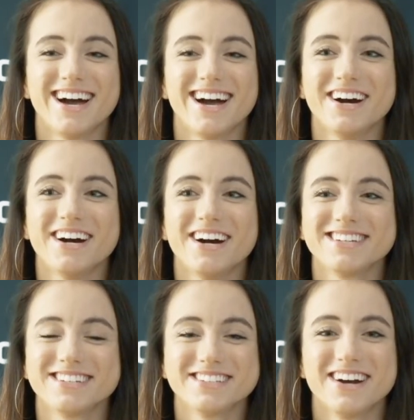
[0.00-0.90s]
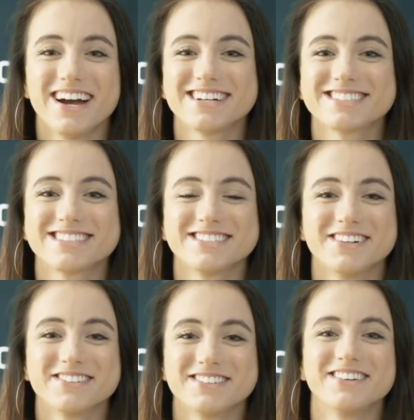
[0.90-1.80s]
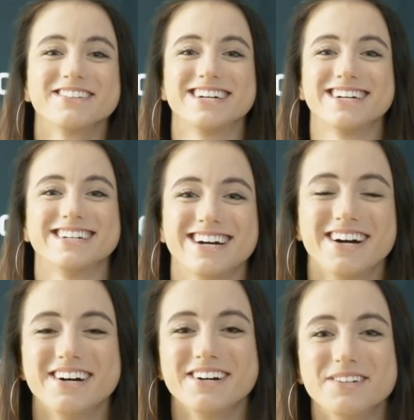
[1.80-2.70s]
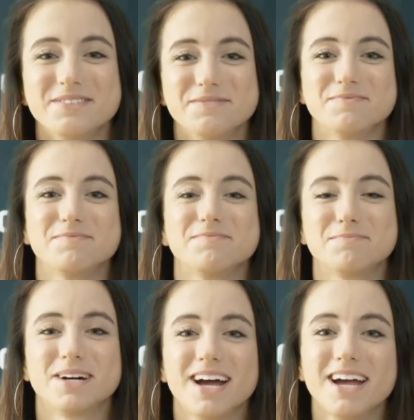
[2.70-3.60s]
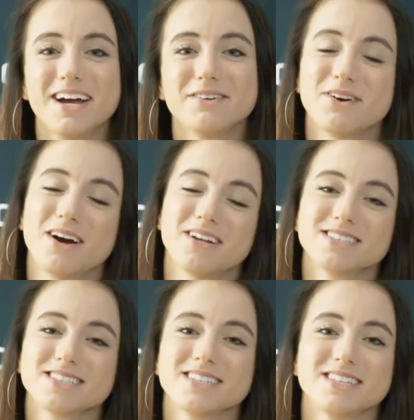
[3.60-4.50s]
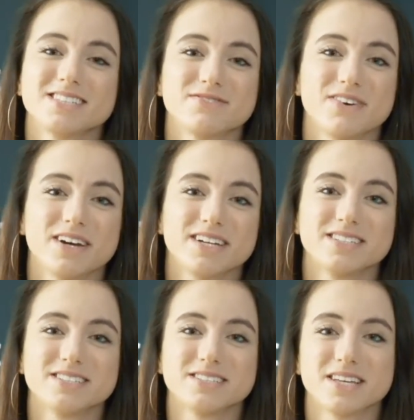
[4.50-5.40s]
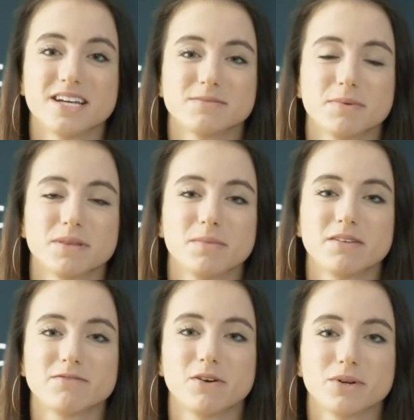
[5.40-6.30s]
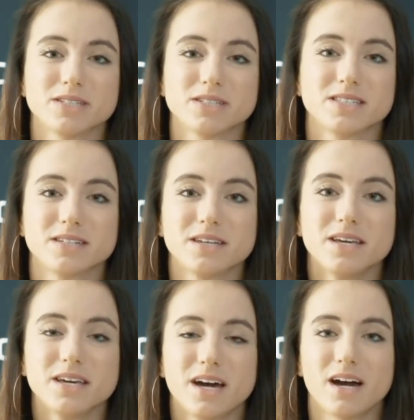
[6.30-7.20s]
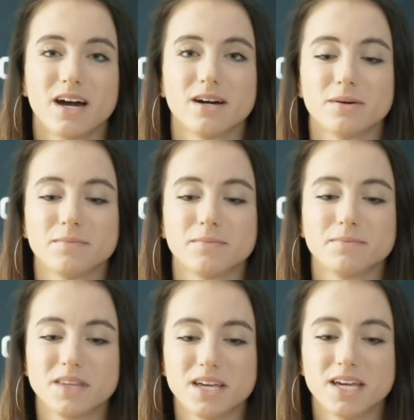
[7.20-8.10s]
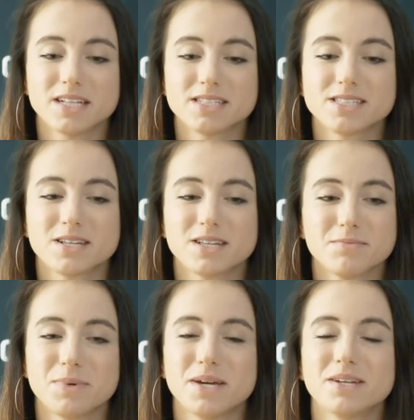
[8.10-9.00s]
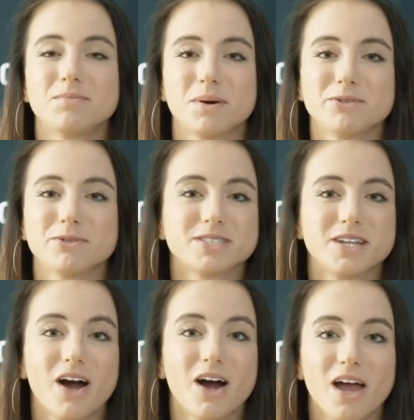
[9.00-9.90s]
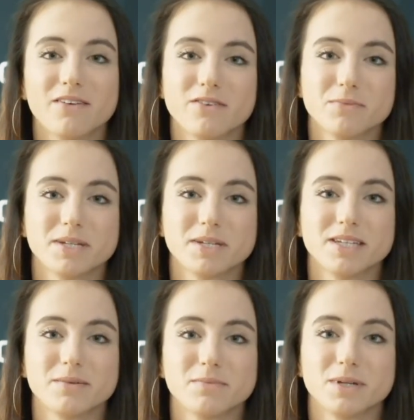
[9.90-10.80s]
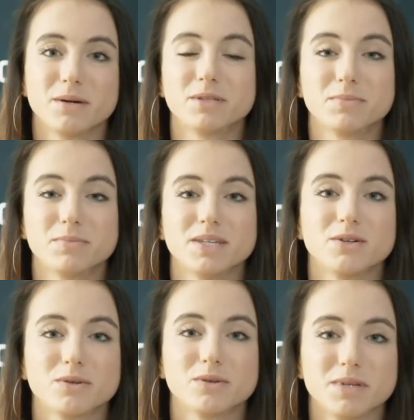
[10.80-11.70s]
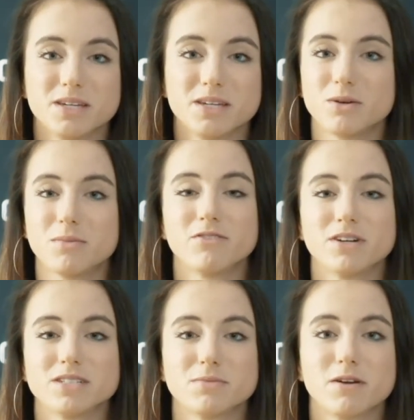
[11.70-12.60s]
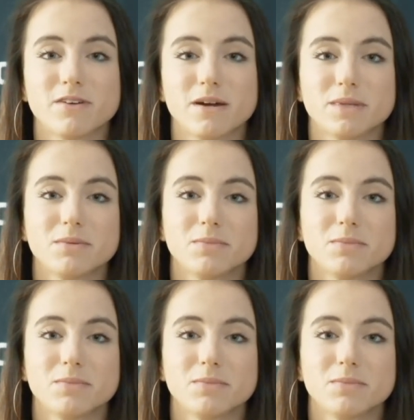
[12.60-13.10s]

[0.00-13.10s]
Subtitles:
You know, I actually don't know yet. But I have, honestly, this fight has been the main focus. And it's been a bummer to not have everybody be able to be here with me, you know, my friends, my family.